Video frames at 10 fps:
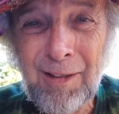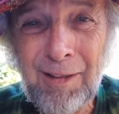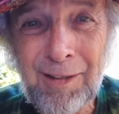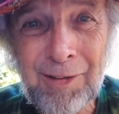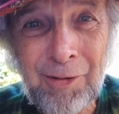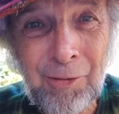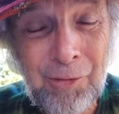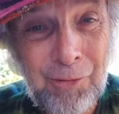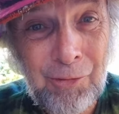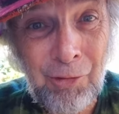
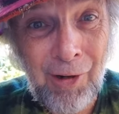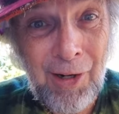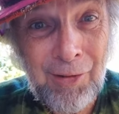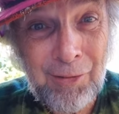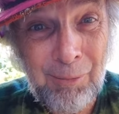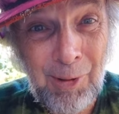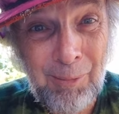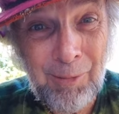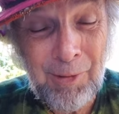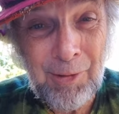Lindos Trashed
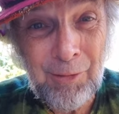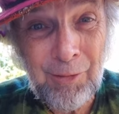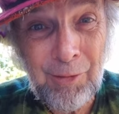Memories.